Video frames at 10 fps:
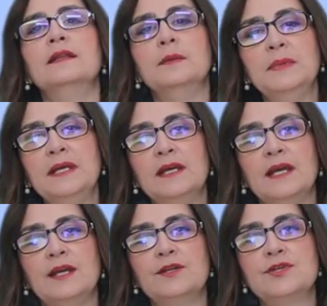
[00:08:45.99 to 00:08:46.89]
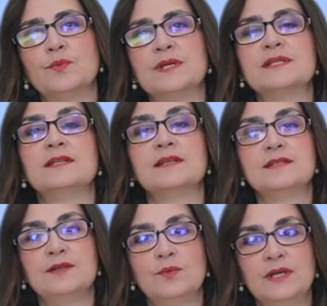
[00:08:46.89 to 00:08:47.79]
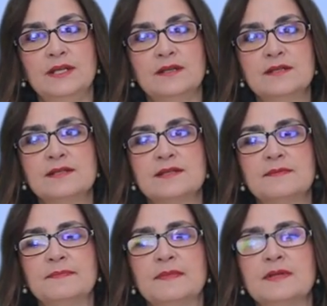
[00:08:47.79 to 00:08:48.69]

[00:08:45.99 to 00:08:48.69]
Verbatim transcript: The mean age was 61 years,